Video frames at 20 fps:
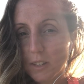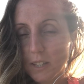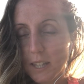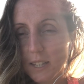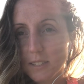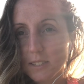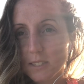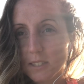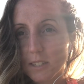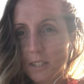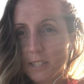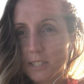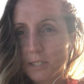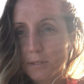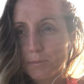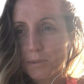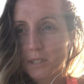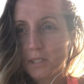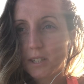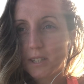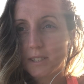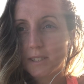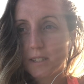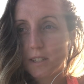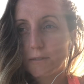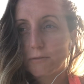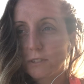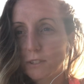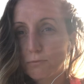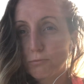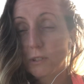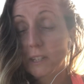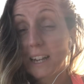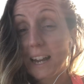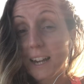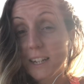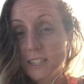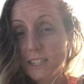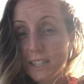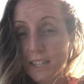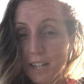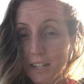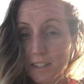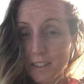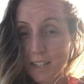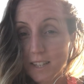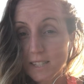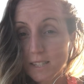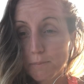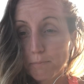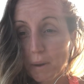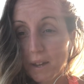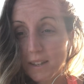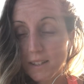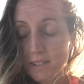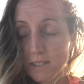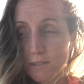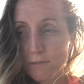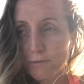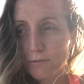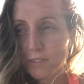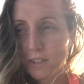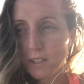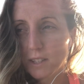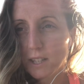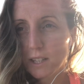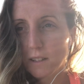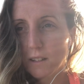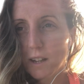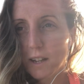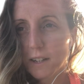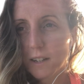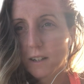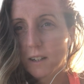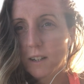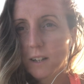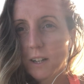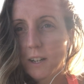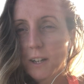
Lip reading: lens, and I just realized I was reacting out of that space of feeling like